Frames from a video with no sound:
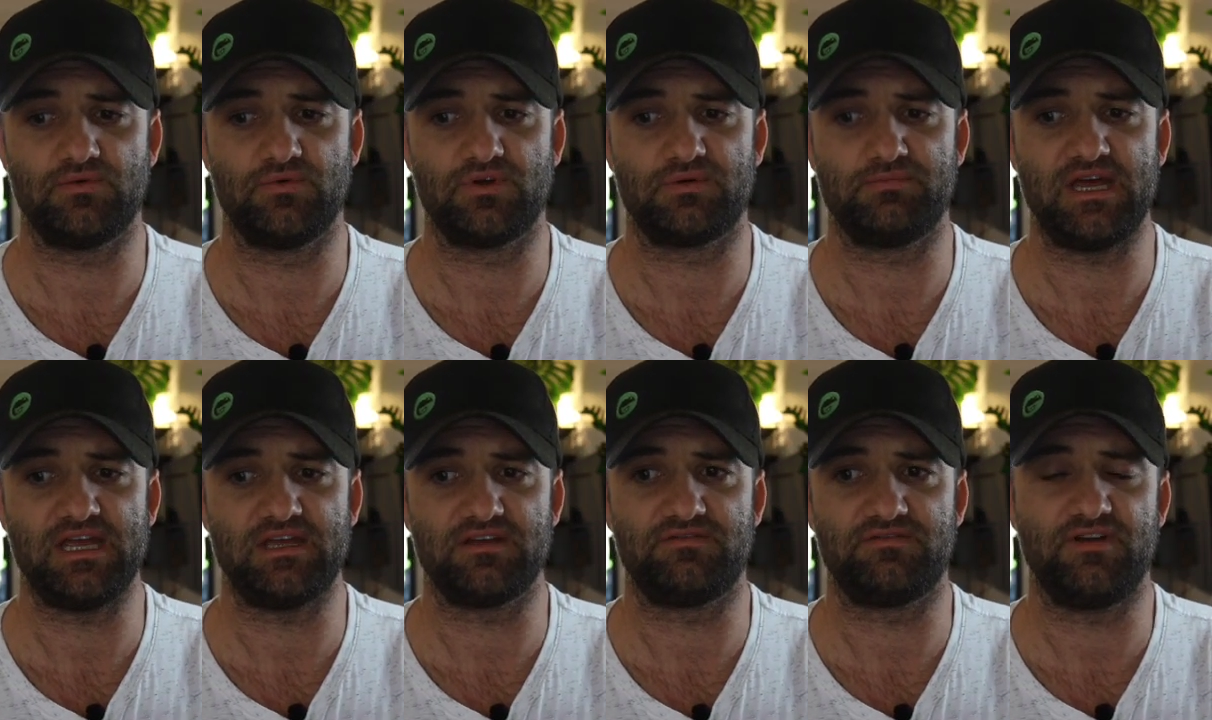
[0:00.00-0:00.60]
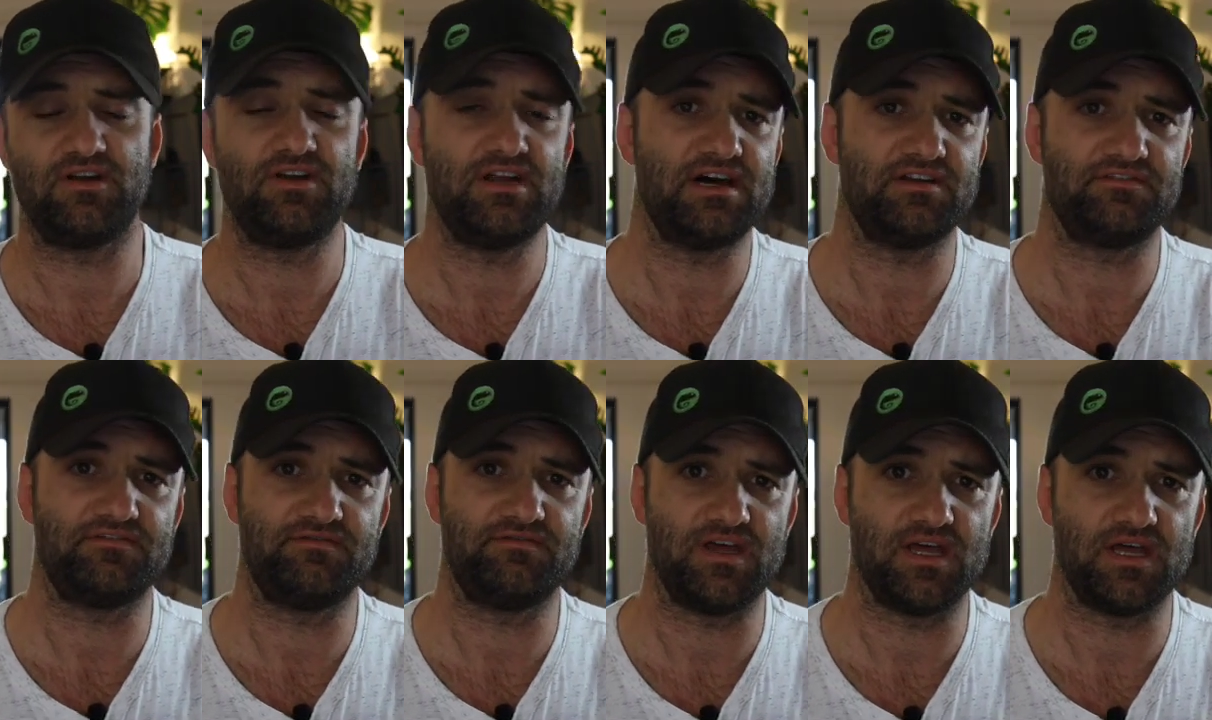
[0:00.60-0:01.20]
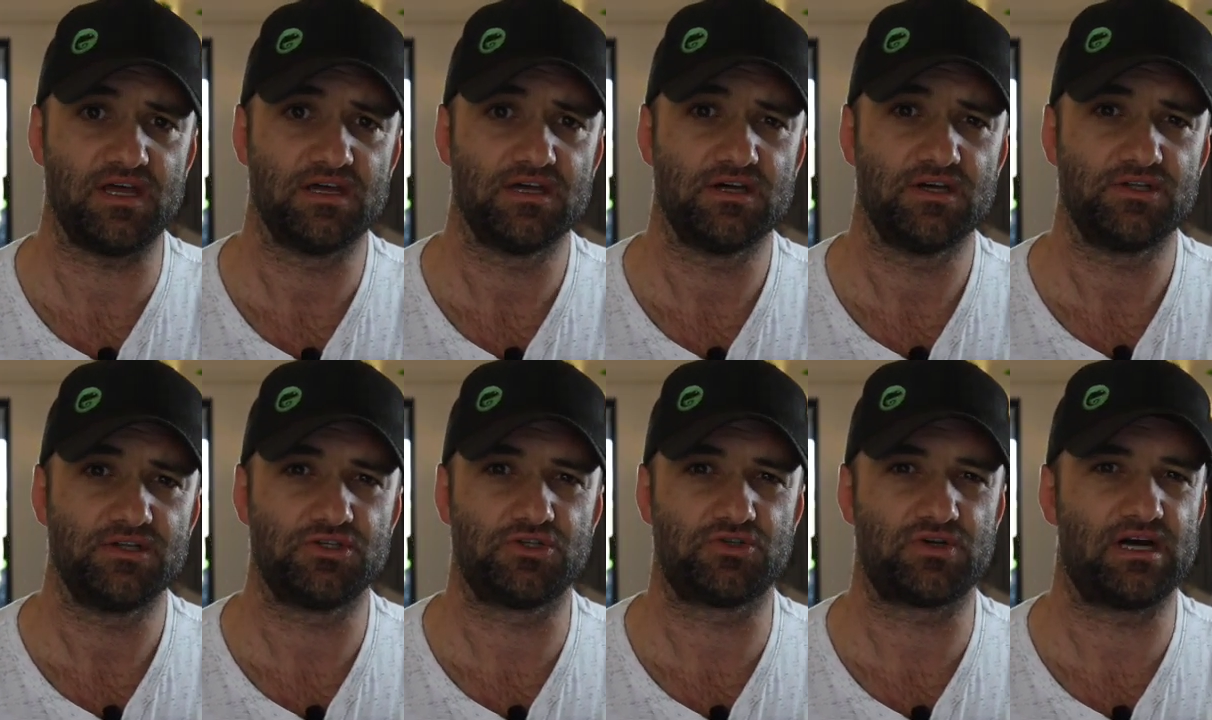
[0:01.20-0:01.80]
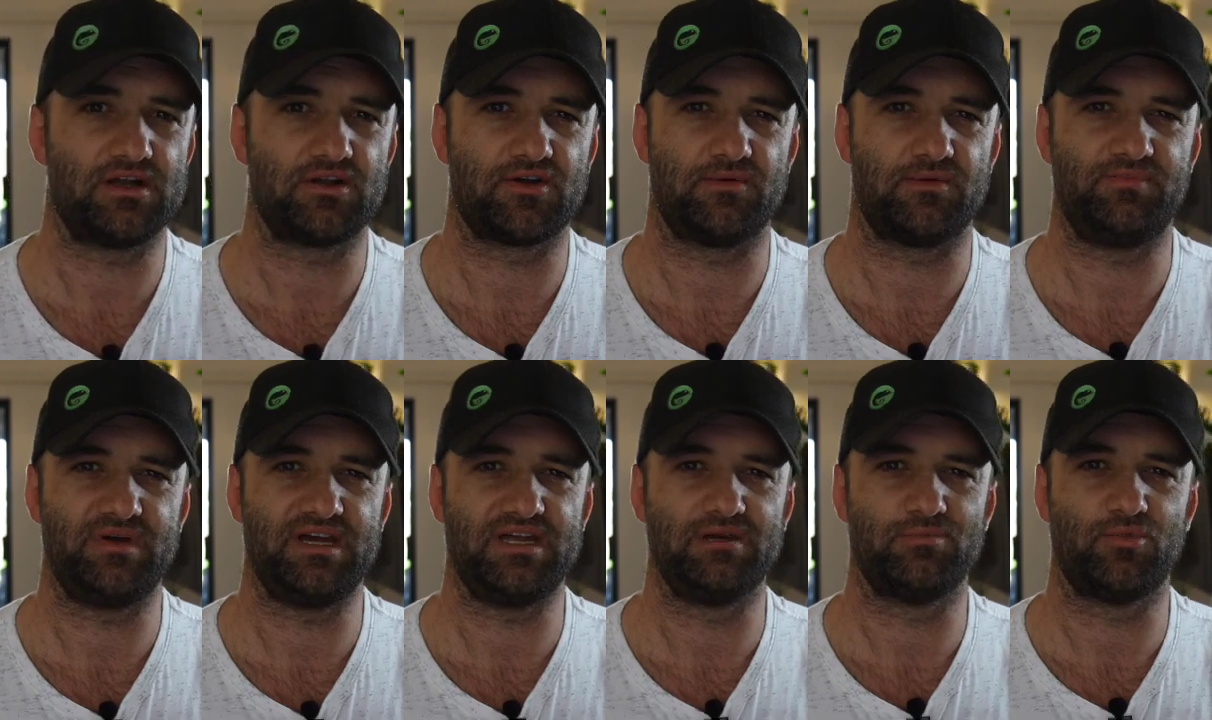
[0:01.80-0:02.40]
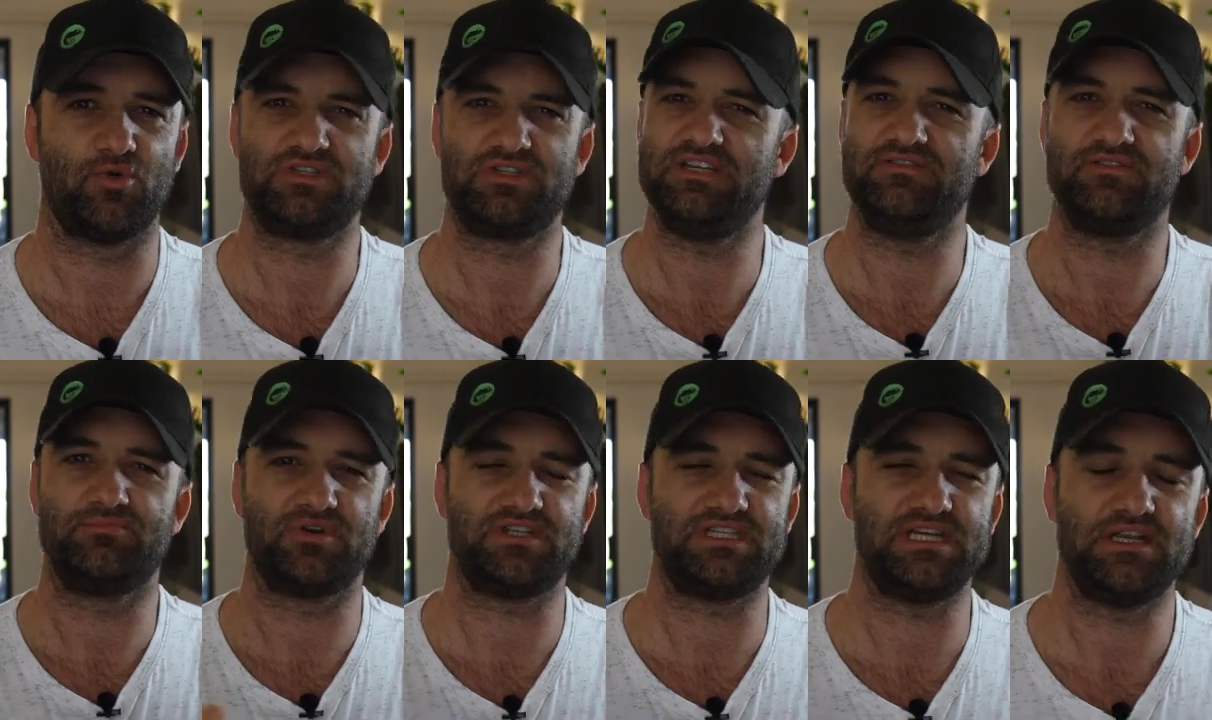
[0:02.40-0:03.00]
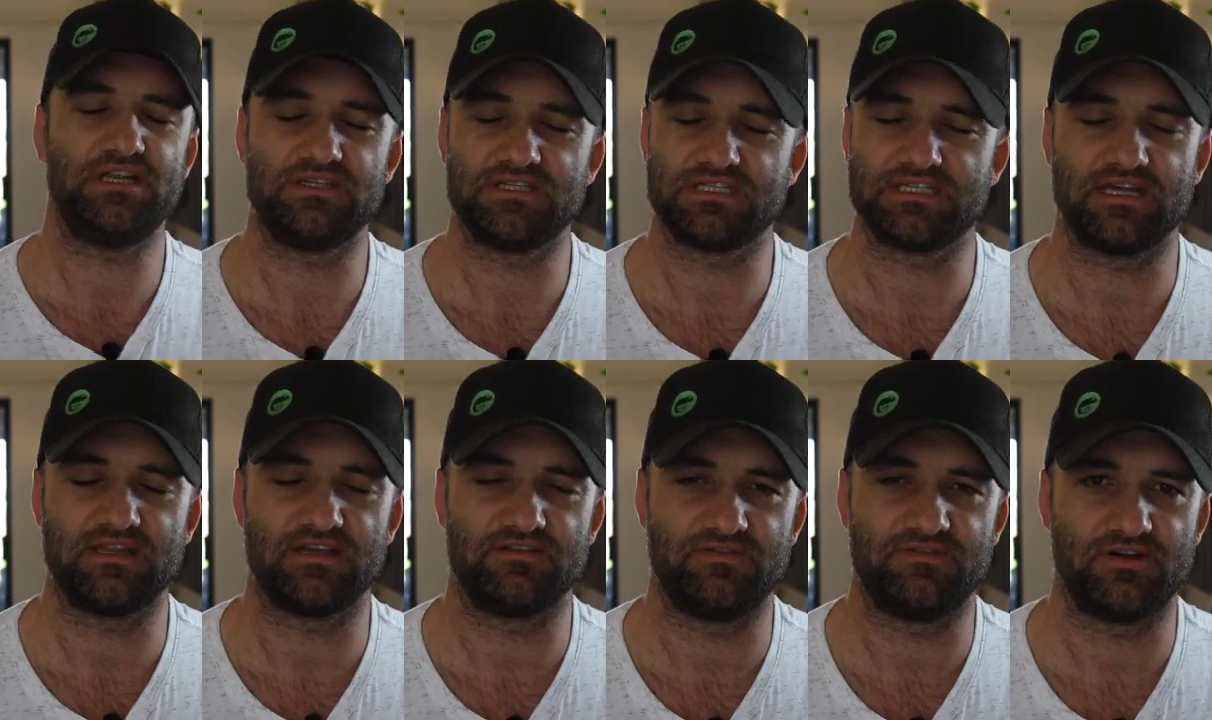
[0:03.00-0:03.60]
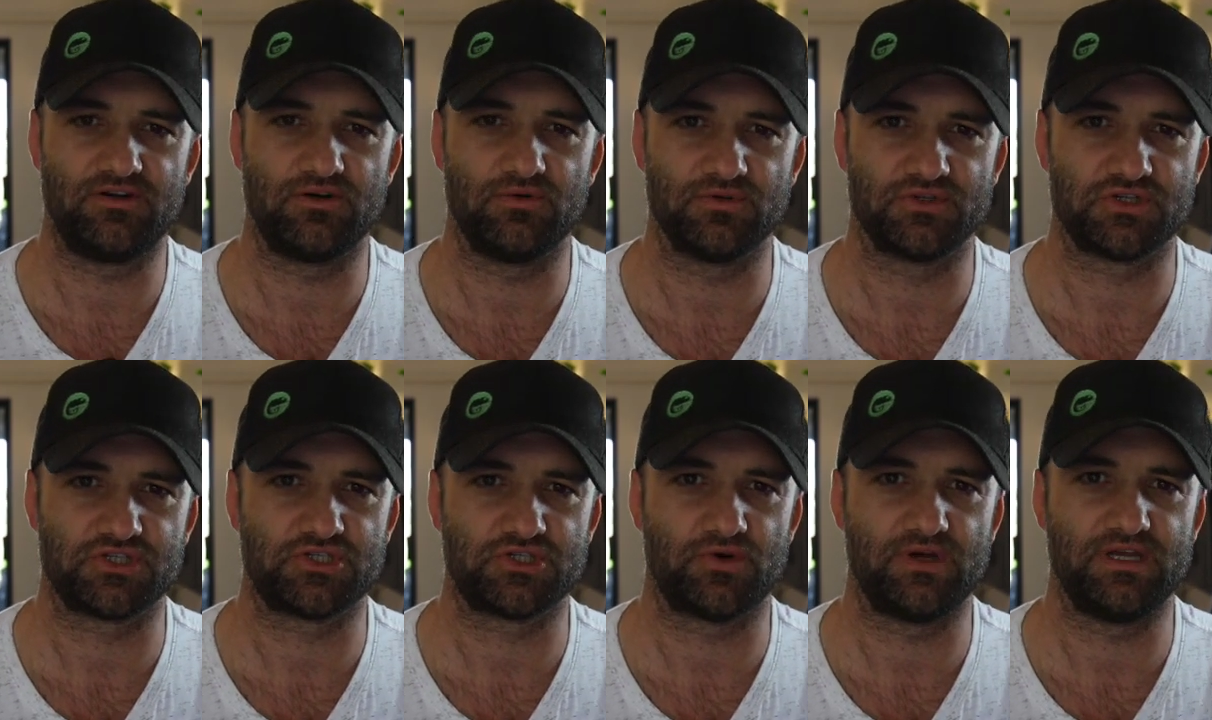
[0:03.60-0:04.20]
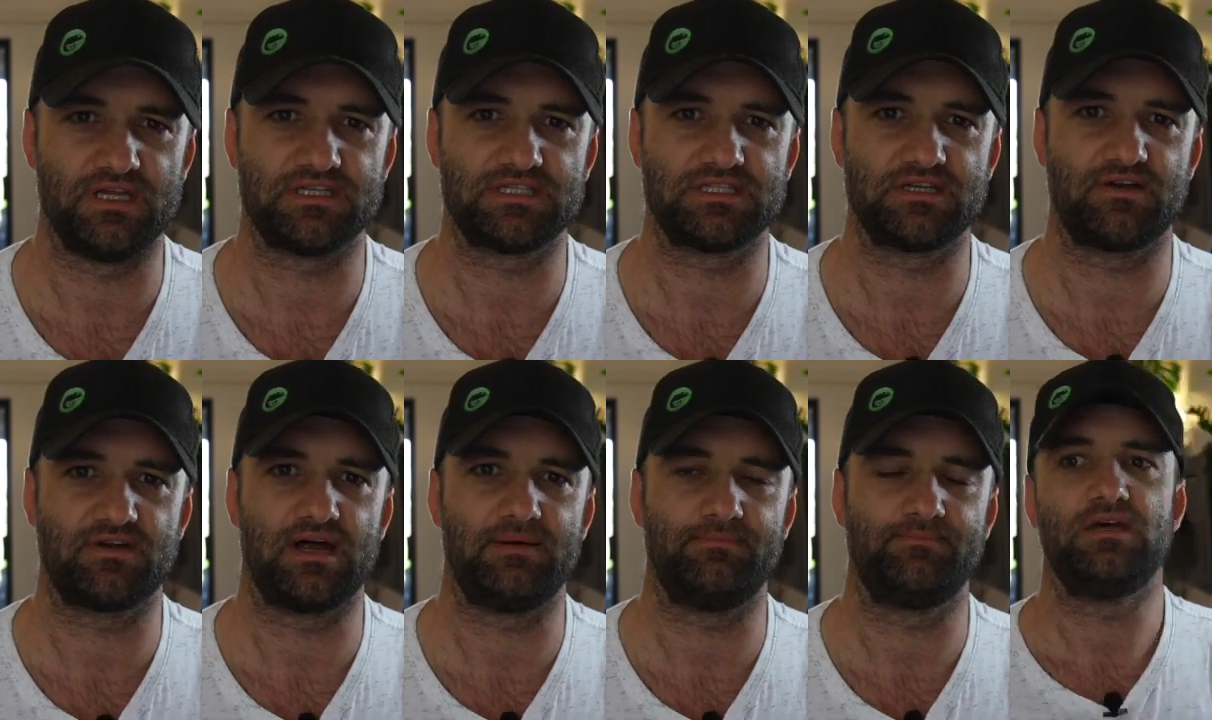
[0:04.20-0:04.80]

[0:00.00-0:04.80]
would make it very unfair to try and compare them, or to even pretend to say that Vero will destroy Instagram,